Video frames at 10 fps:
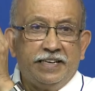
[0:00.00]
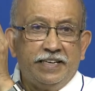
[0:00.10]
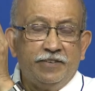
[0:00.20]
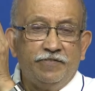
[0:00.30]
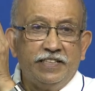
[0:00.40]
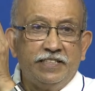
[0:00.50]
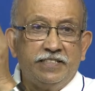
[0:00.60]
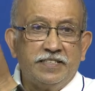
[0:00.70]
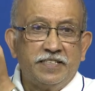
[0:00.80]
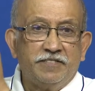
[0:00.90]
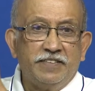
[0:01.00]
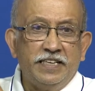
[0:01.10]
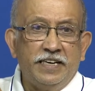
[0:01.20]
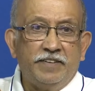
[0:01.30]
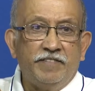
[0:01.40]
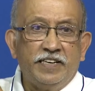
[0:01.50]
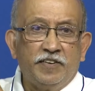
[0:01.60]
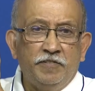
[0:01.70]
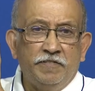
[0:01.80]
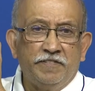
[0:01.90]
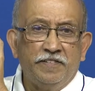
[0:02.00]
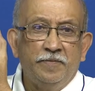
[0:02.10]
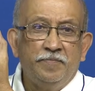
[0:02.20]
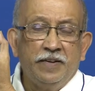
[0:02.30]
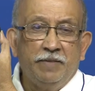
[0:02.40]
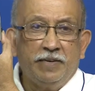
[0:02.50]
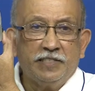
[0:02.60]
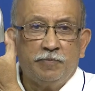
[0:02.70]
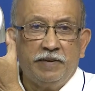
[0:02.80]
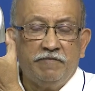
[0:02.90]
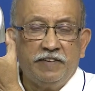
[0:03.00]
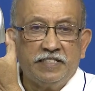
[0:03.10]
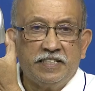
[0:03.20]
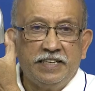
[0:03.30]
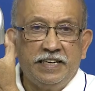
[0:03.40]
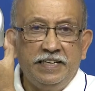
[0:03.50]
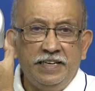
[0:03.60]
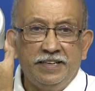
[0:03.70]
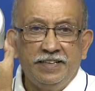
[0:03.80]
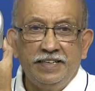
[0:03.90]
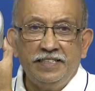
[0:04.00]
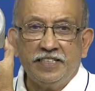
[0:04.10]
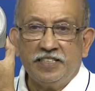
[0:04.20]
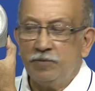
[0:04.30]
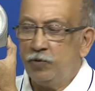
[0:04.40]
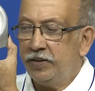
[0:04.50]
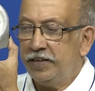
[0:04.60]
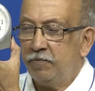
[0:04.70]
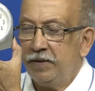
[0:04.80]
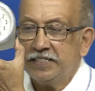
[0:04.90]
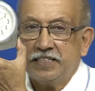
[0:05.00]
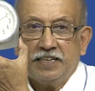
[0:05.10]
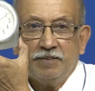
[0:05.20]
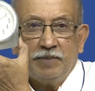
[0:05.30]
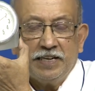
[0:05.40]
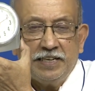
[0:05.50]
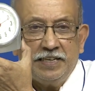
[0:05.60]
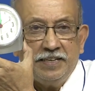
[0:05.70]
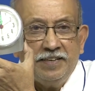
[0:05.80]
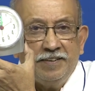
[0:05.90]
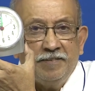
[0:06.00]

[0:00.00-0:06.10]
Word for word: Now with the, this is with the advent of mass manufacturing and injection molded plastic, but then